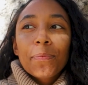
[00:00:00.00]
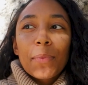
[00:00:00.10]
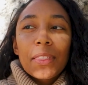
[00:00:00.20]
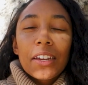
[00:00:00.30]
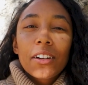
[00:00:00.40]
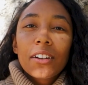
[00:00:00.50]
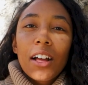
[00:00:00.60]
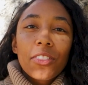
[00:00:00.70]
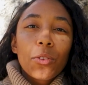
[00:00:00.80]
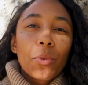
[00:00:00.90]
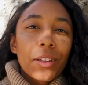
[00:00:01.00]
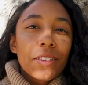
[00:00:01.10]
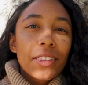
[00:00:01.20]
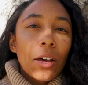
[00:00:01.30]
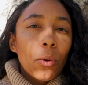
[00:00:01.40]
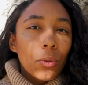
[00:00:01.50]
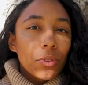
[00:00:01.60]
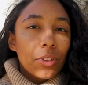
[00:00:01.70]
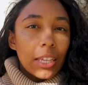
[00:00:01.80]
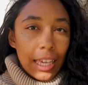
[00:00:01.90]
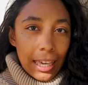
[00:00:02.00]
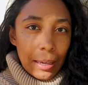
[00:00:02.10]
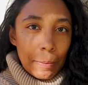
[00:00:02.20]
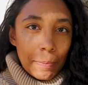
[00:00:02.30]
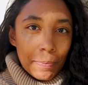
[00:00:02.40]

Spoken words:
but they are not the ones that hold the key.